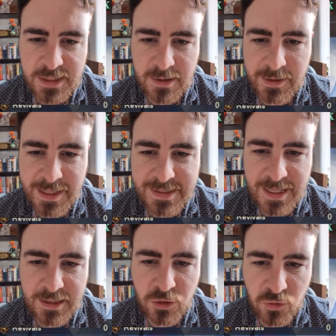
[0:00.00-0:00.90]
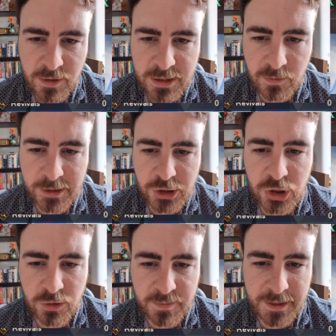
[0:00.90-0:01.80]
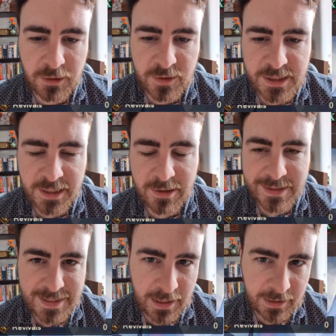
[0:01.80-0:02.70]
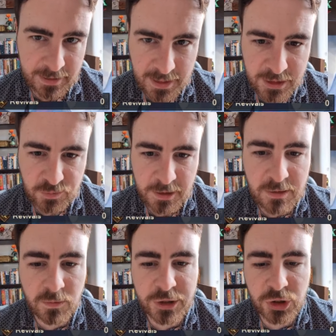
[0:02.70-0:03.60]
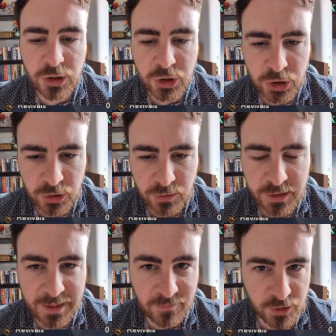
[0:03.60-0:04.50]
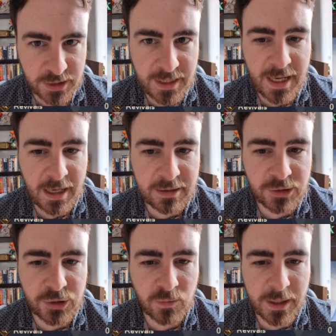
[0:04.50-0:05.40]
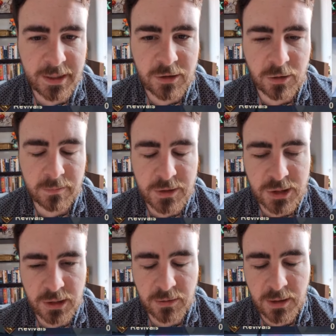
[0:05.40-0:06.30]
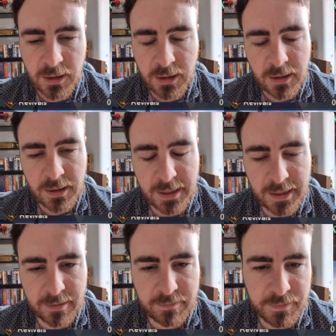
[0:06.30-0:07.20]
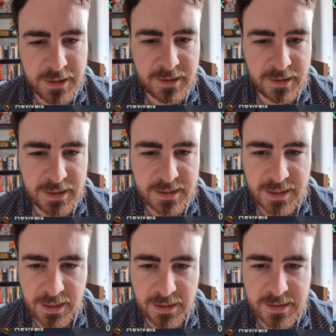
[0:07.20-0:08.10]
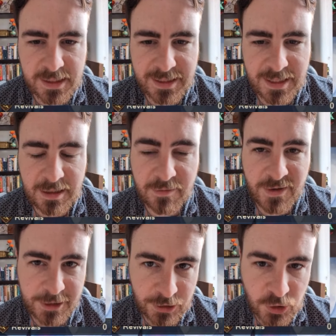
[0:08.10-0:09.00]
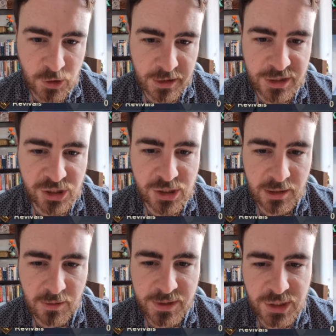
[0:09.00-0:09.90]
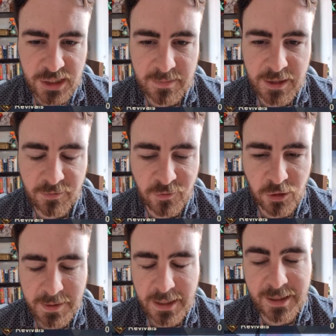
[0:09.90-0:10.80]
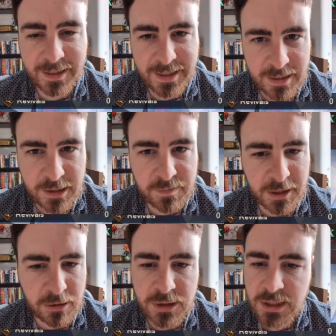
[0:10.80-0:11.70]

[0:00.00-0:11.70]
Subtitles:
we get a crit, we should be increasing our attack and HP, which should give us the edge when it comes to beating these guys. Again, Avengers, the slowest team in the format, and again, it's because they